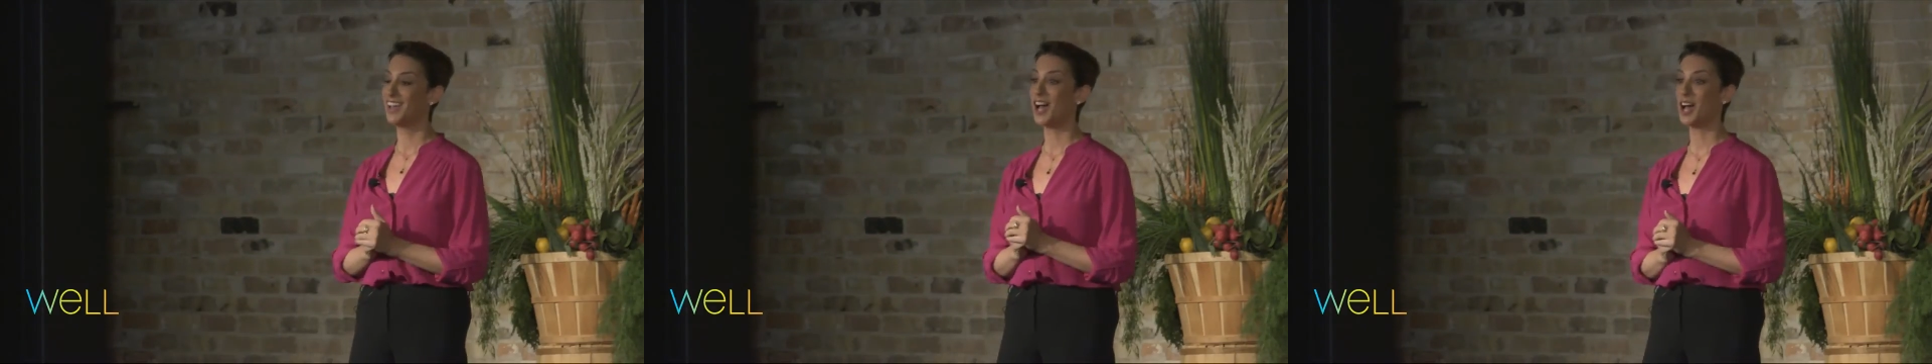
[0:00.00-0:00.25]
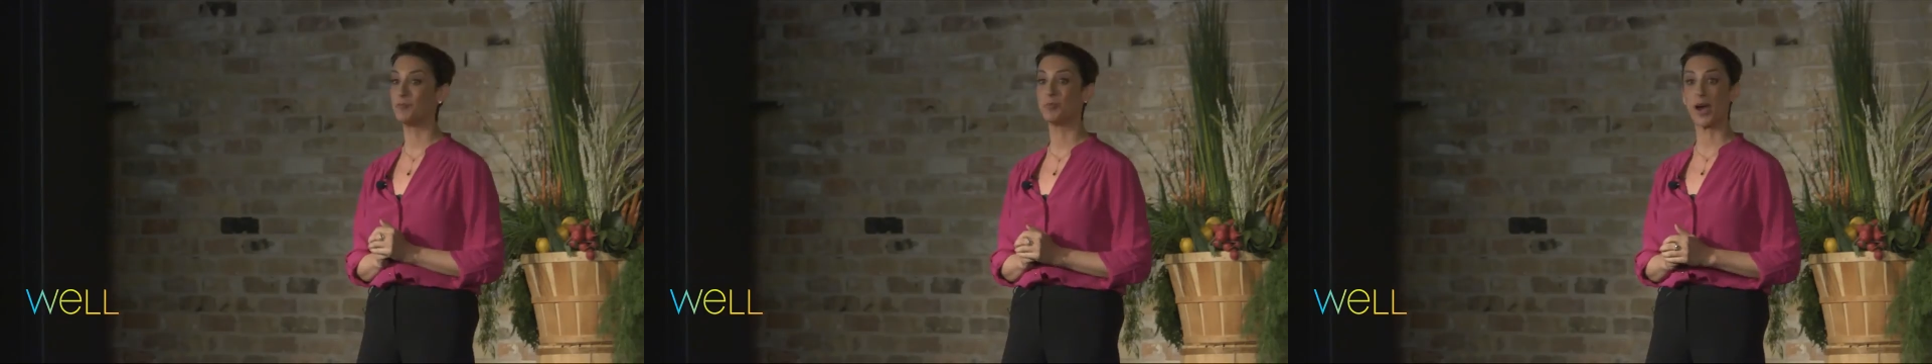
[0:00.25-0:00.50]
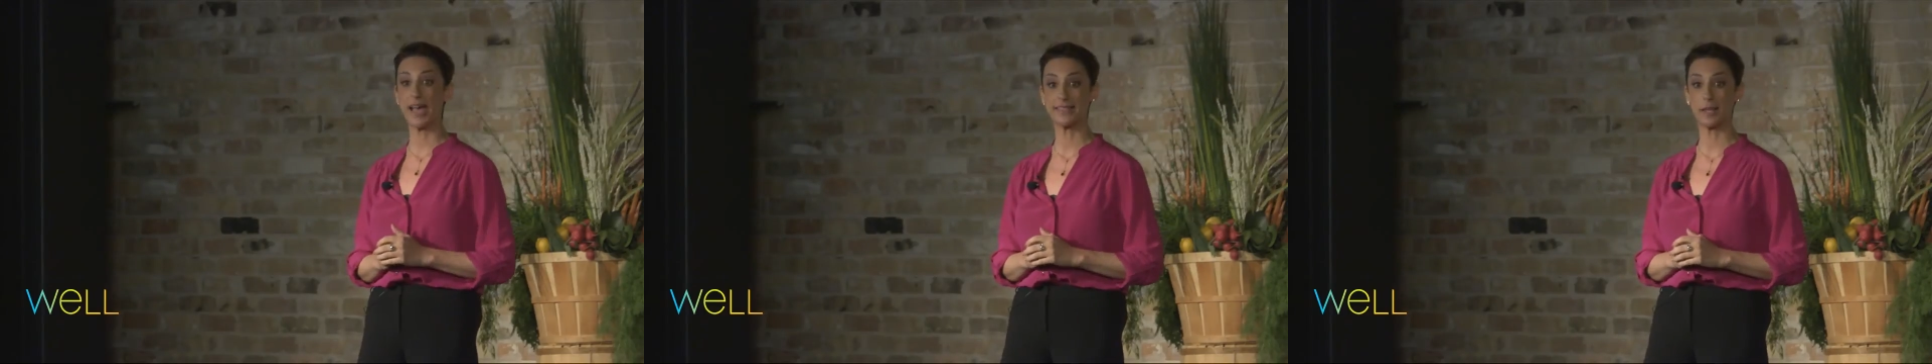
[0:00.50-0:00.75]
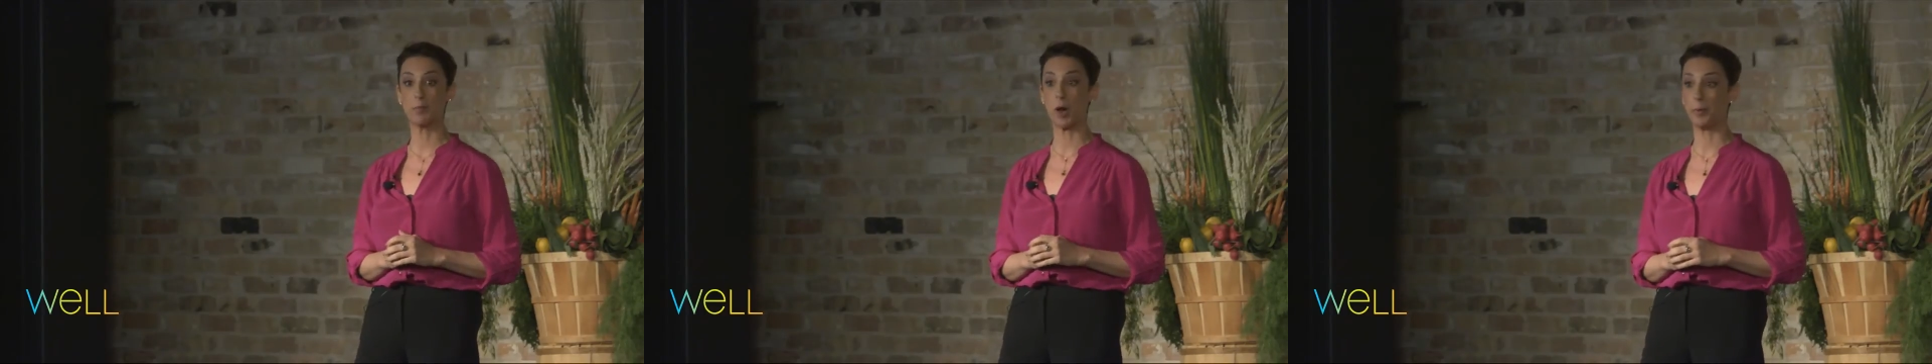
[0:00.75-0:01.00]
of
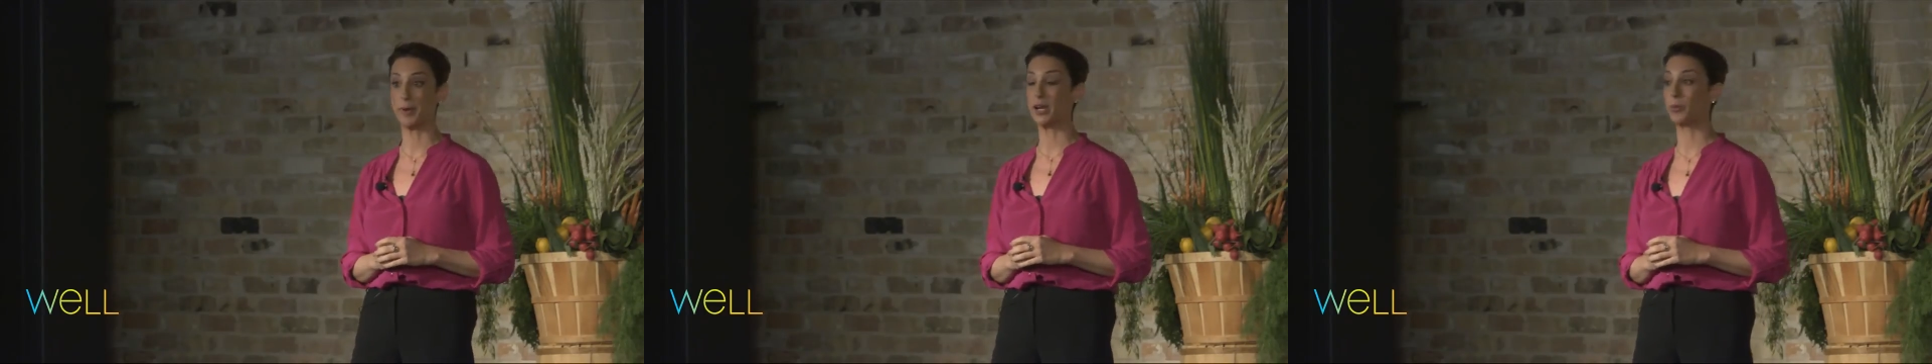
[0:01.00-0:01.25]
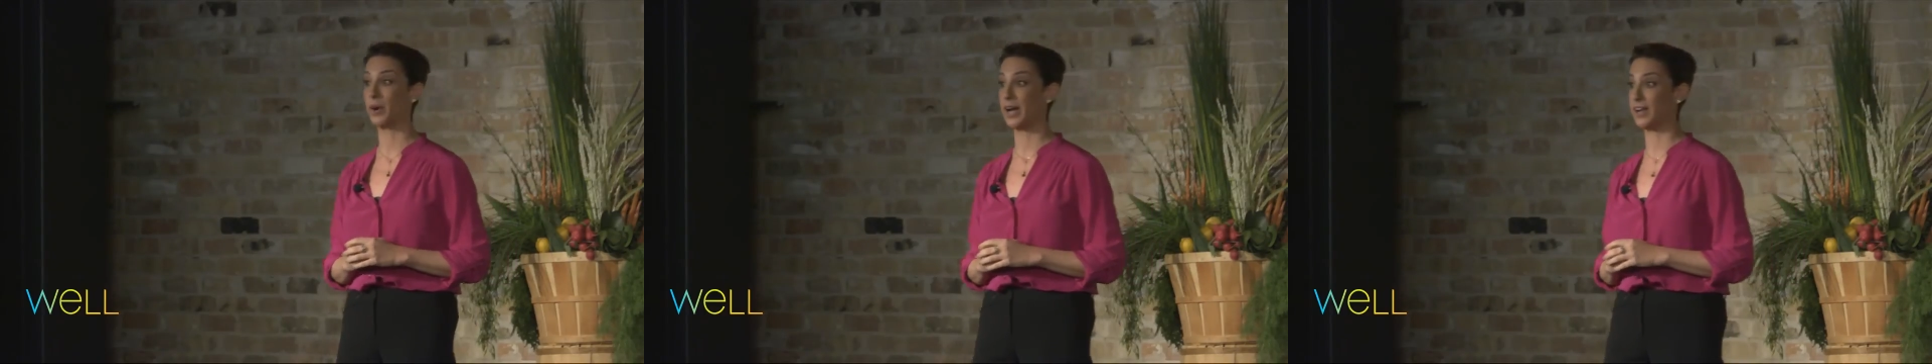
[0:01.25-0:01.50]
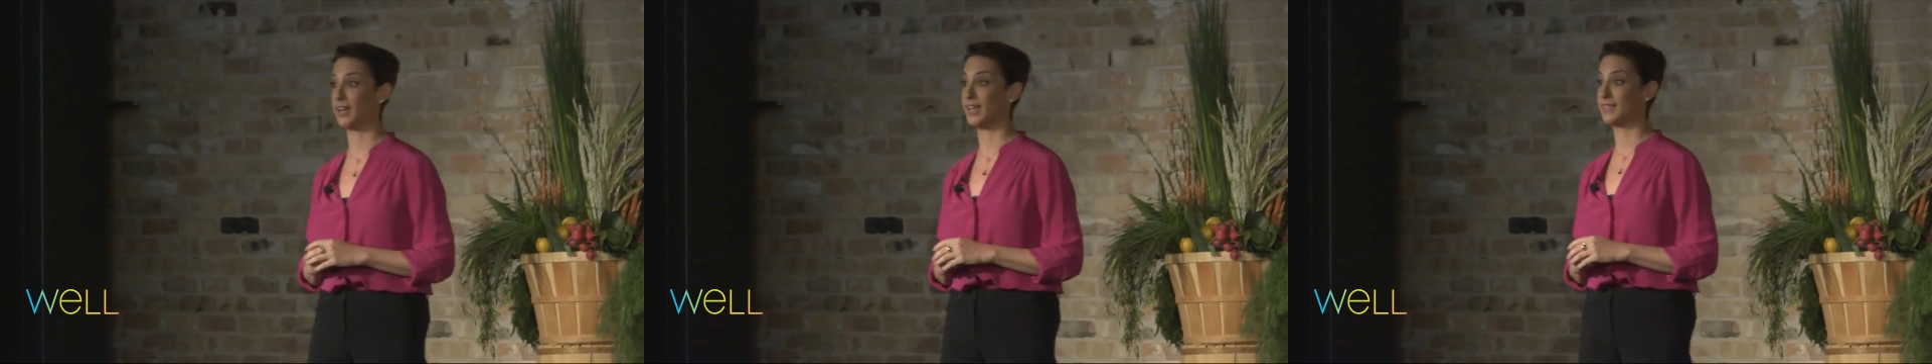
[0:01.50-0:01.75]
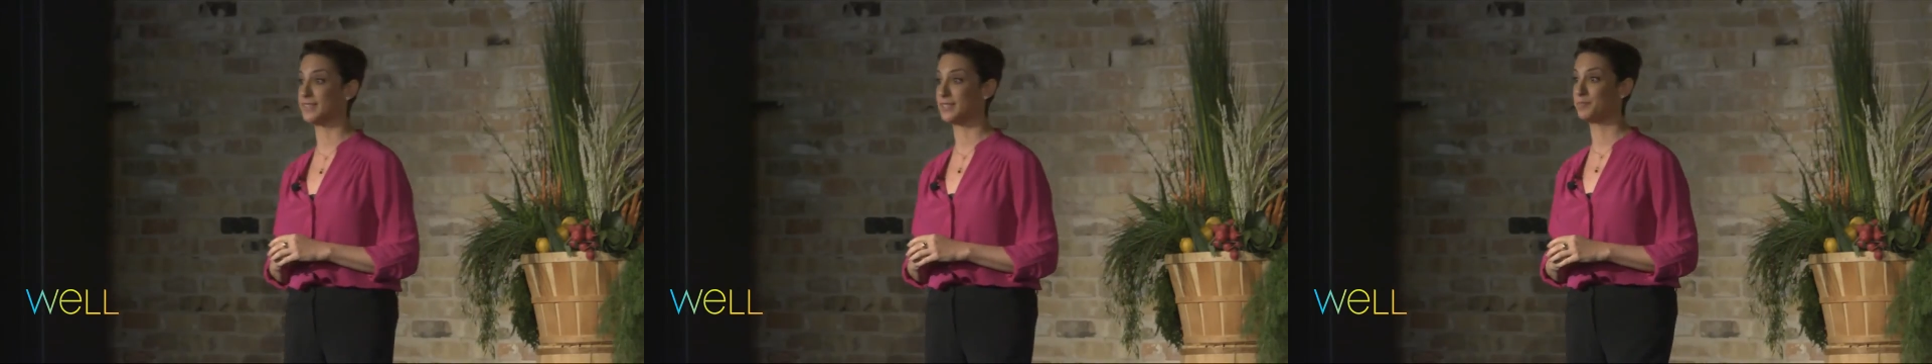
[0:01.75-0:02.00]
present moment awareness?